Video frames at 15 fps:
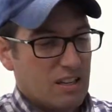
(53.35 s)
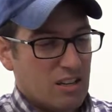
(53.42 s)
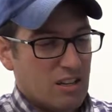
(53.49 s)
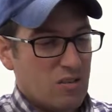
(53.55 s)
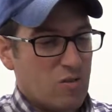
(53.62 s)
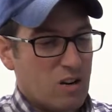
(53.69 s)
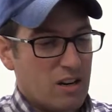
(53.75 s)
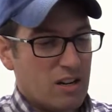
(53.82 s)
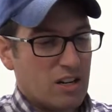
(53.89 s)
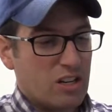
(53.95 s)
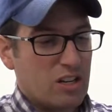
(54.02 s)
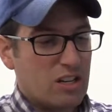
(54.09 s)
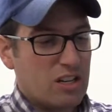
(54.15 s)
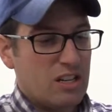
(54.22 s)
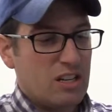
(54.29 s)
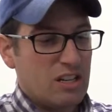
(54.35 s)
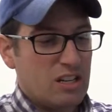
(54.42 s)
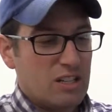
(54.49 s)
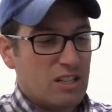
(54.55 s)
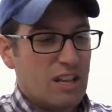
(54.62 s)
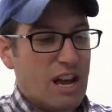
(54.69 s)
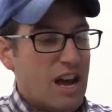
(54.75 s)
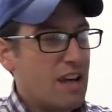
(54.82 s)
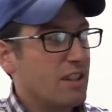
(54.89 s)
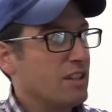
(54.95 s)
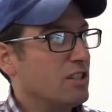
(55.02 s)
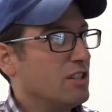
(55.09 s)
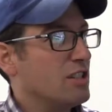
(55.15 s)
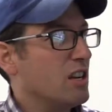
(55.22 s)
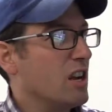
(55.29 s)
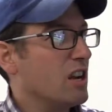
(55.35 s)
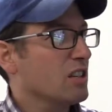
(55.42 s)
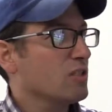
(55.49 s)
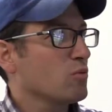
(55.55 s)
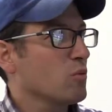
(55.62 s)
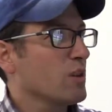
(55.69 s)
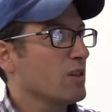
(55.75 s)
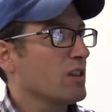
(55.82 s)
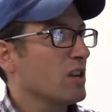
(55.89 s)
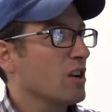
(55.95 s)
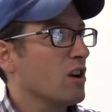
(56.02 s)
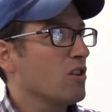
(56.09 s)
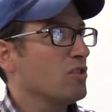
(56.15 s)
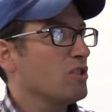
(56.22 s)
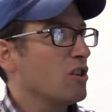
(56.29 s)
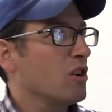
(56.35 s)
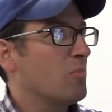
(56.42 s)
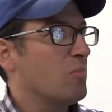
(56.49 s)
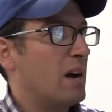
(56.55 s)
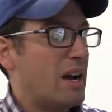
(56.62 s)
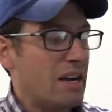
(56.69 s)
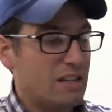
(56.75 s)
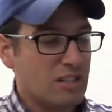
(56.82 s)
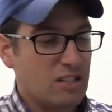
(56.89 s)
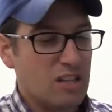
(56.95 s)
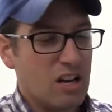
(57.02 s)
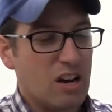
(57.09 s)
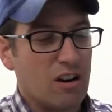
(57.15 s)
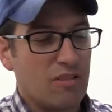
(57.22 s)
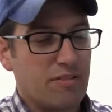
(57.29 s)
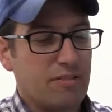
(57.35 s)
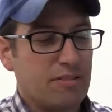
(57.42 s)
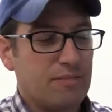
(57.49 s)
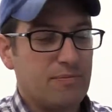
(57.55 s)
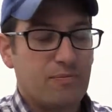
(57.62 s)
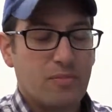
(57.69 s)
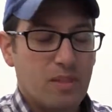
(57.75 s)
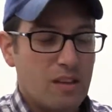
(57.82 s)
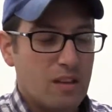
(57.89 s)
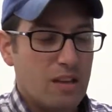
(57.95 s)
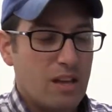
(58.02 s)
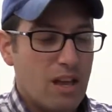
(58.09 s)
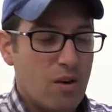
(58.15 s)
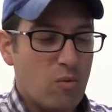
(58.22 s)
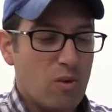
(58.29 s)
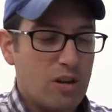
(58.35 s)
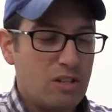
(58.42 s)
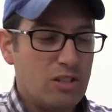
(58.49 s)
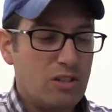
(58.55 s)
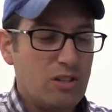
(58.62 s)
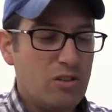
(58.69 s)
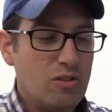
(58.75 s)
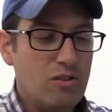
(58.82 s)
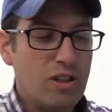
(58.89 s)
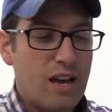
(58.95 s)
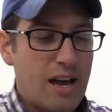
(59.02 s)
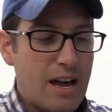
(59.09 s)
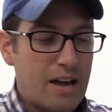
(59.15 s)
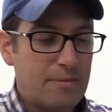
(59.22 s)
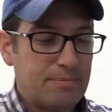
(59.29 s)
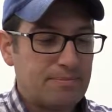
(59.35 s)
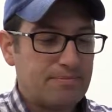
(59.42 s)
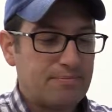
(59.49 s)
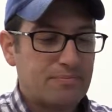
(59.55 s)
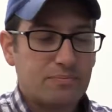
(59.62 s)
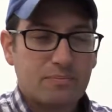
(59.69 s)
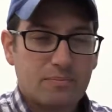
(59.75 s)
You want a good lather just with the Gojo by itself. And once you do that,